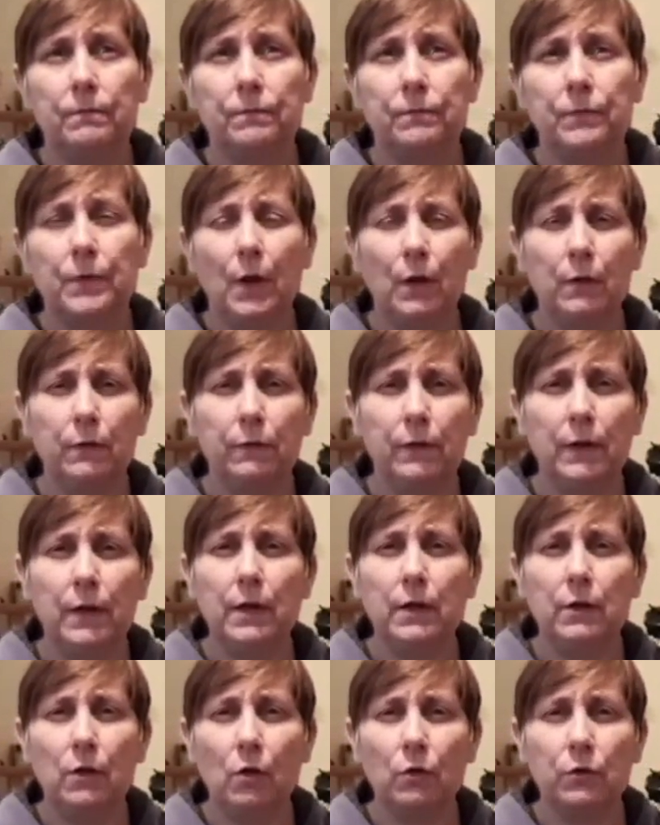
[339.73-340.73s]
Hopefully
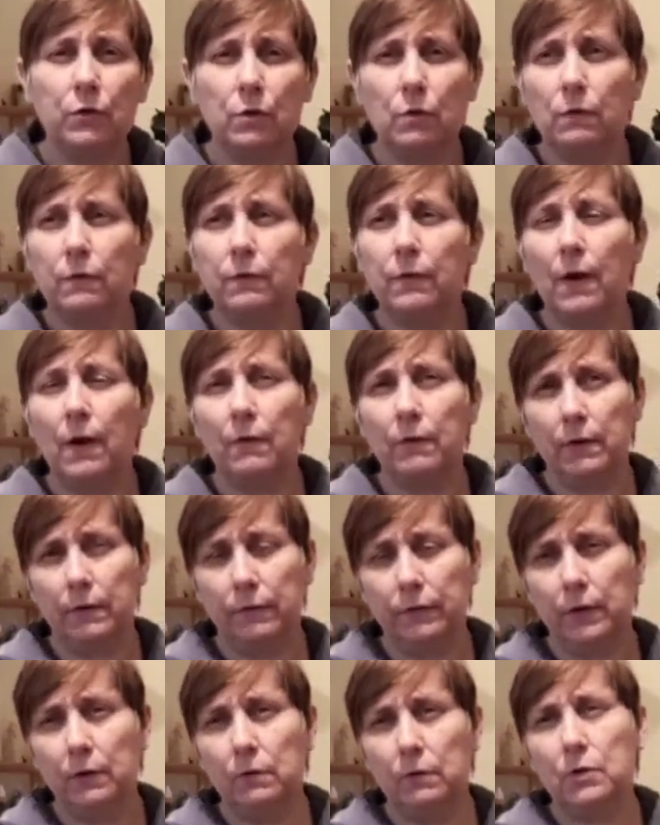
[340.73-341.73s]
not too far in the
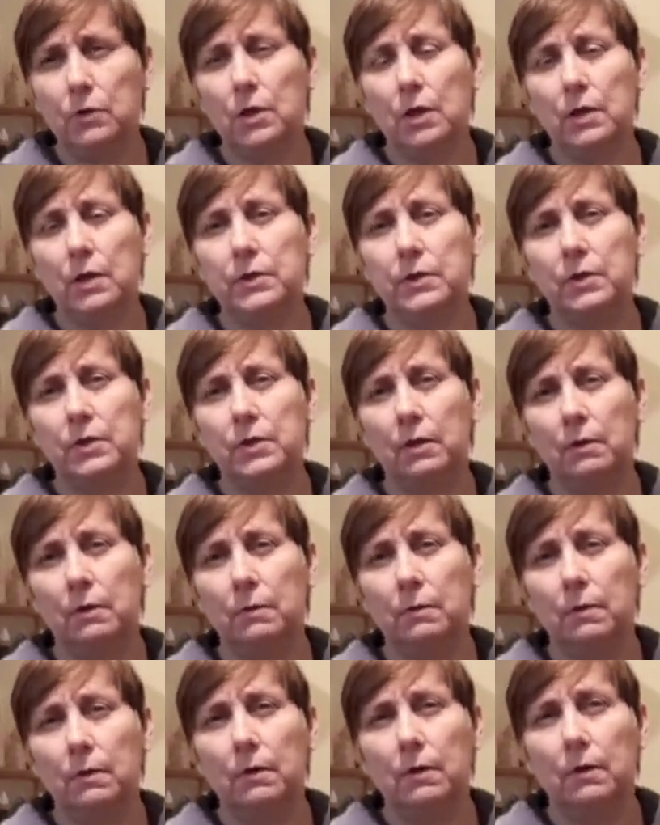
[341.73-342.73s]
future. So,
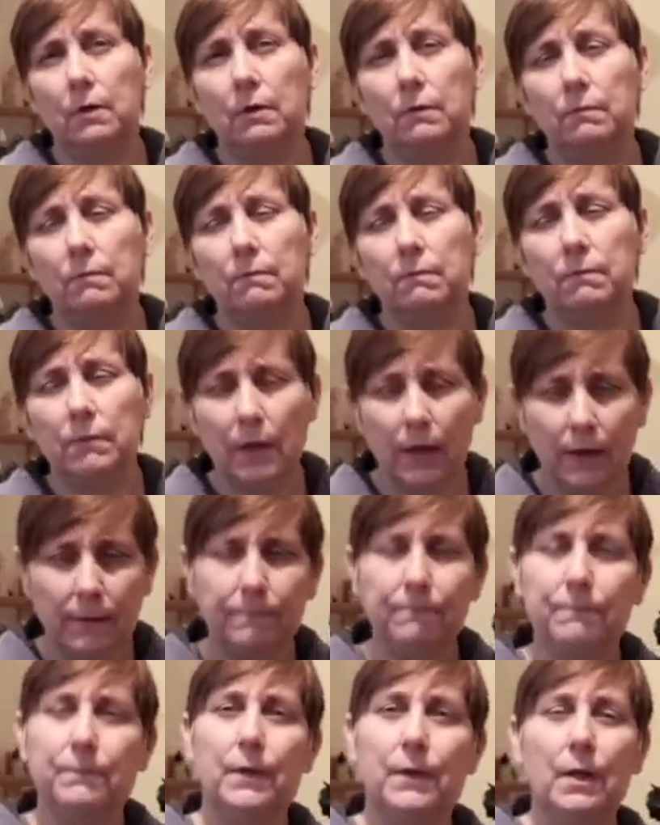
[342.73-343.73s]
yeah,
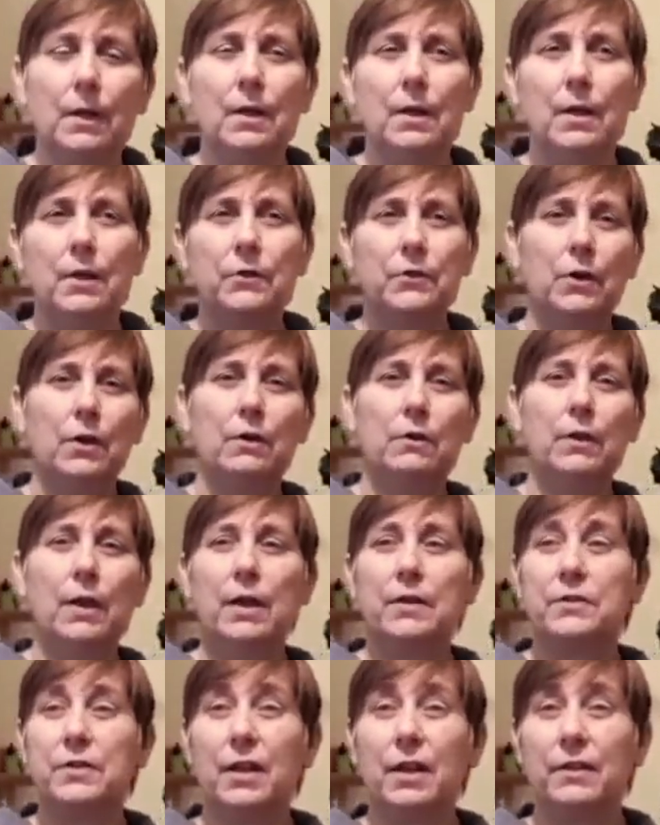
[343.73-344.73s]
so that's
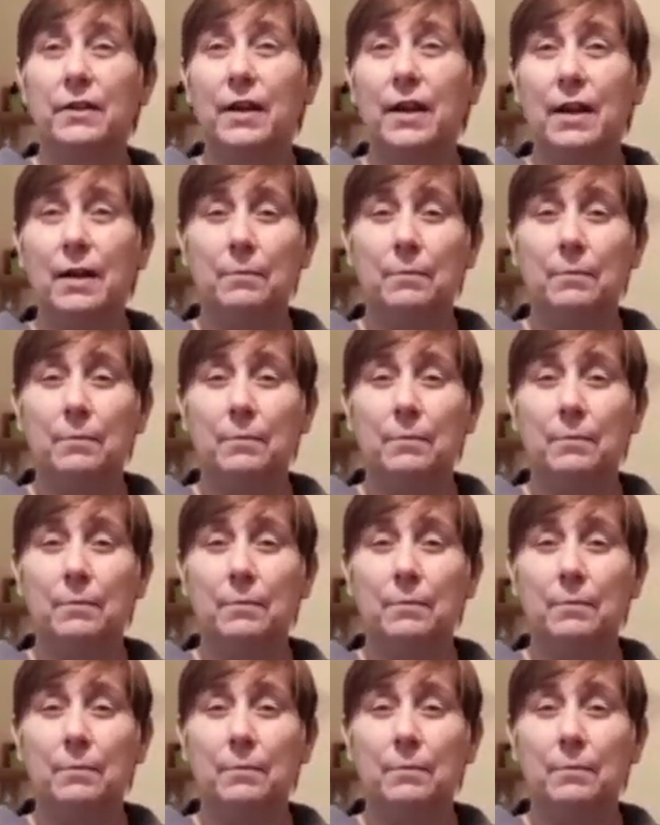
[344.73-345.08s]
that there.